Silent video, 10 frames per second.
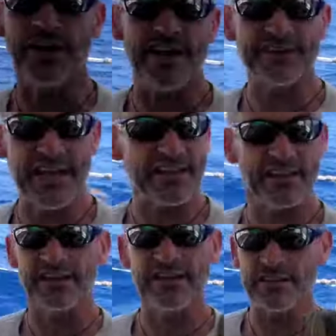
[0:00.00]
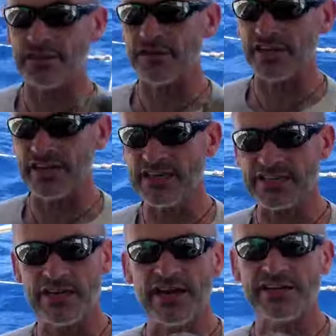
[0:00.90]
on our deck, they're lethal on the
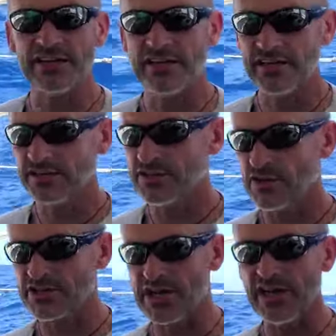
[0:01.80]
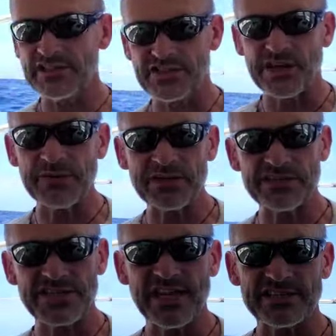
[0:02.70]
quayside, dockside. So
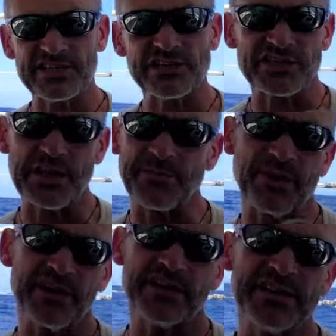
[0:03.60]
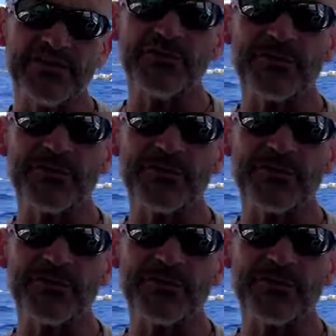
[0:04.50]
because they're so slippery and I didn't